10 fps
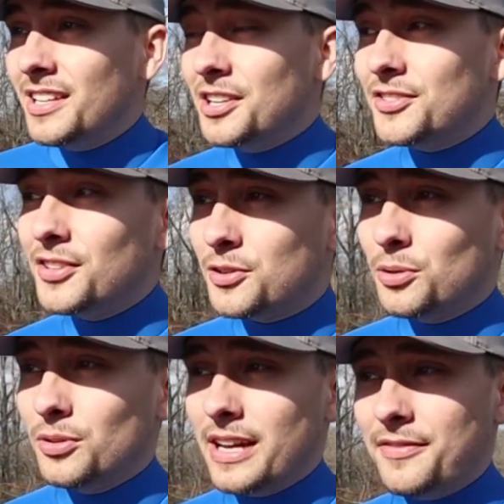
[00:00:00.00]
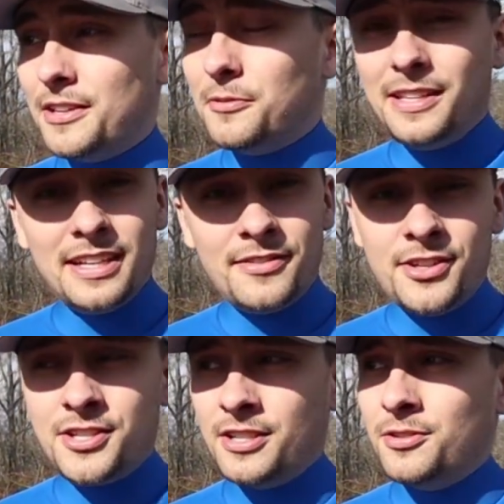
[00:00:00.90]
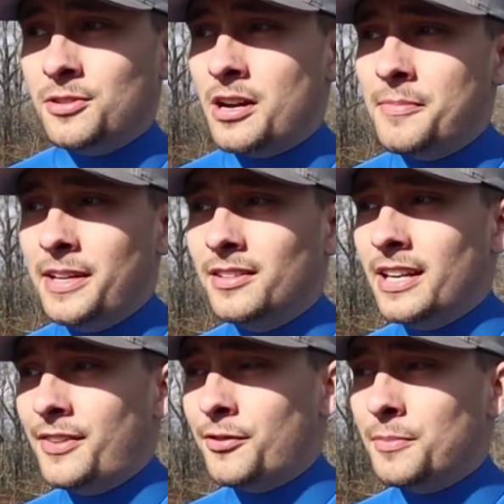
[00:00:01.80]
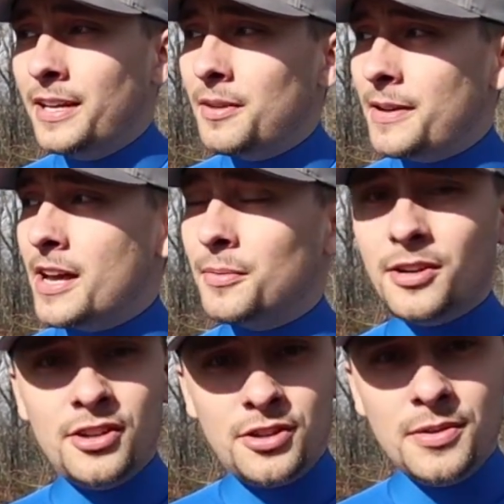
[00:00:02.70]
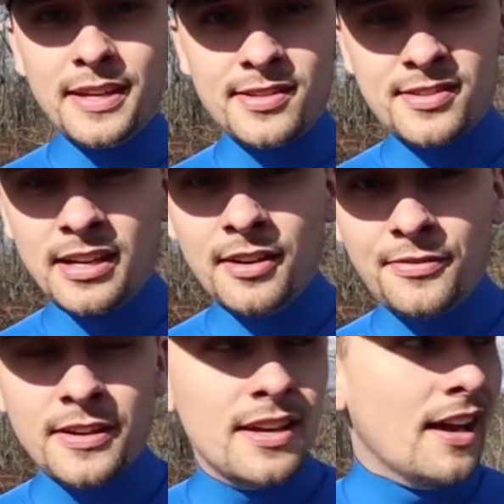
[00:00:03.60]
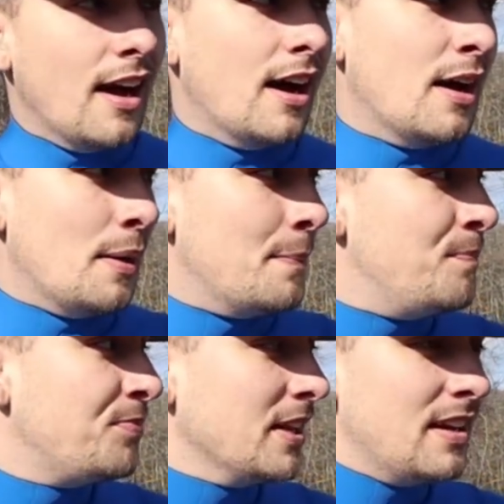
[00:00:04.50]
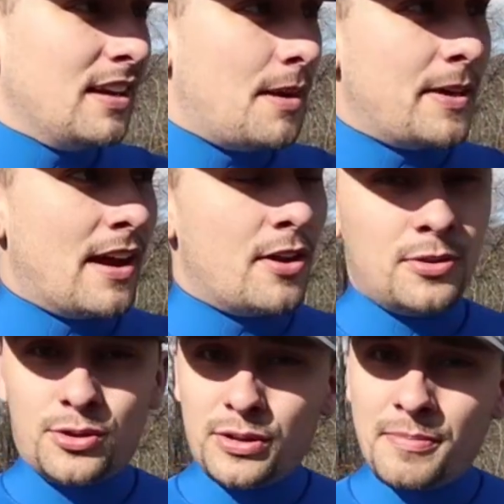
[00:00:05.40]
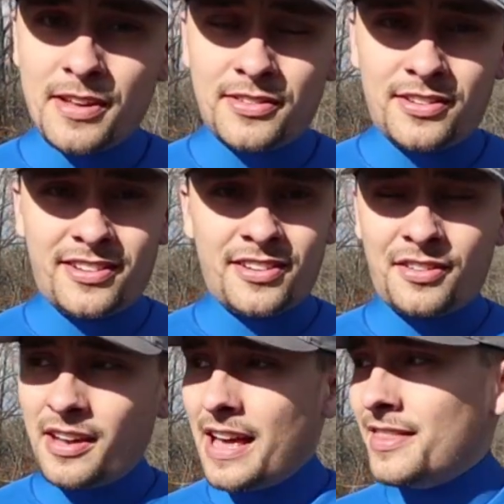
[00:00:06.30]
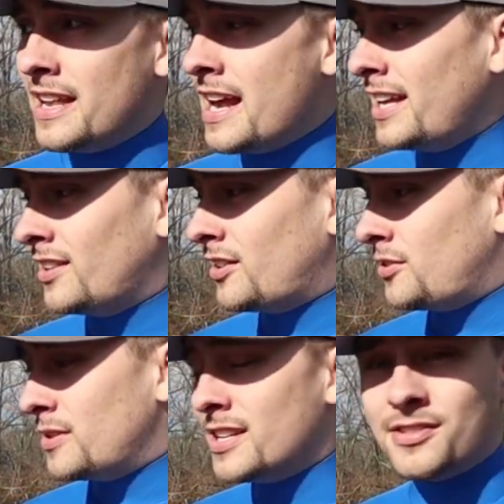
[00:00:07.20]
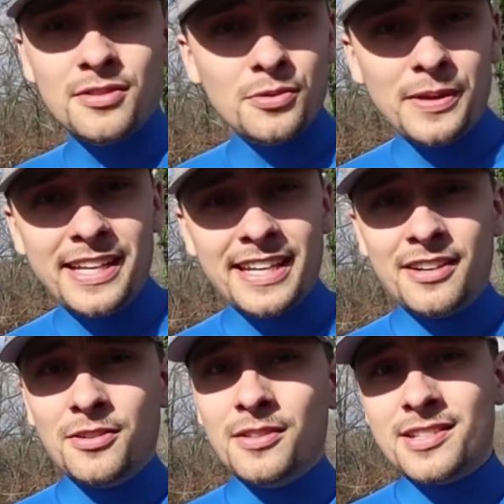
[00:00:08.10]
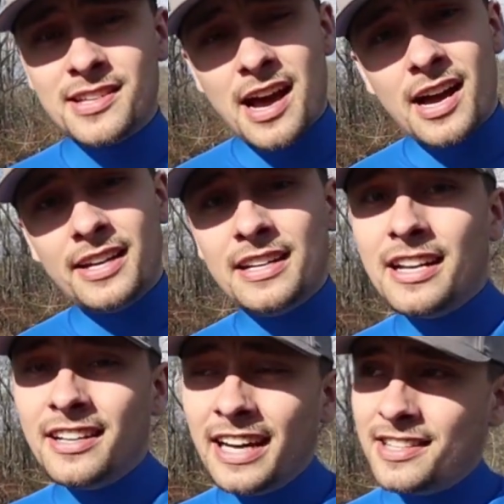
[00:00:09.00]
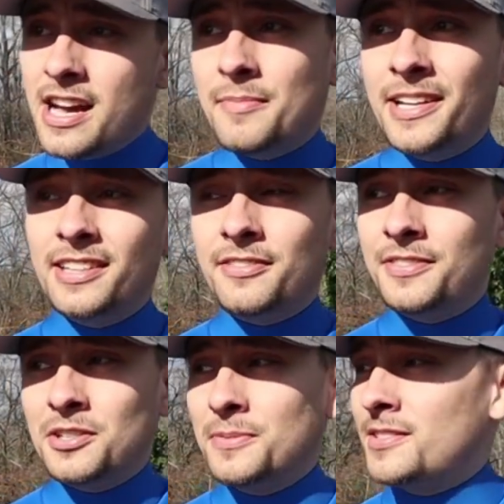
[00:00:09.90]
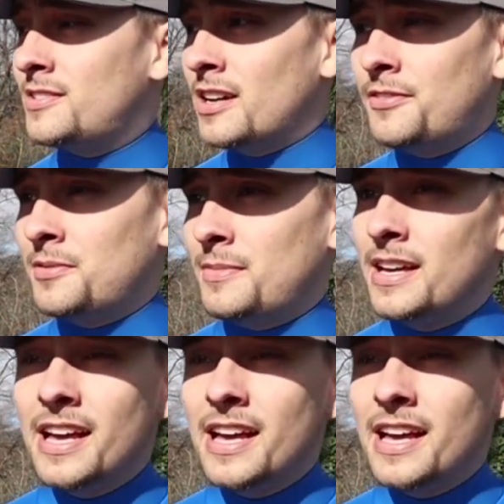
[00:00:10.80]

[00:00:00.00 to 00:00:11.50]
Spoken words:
You know, it's a cool life that we live in general. I mean, for me to be able to do this stuff, I mean, I own 3 businesses, and then I get to do this on the weekend and on the side, and at nighttime I get to film and stuff, and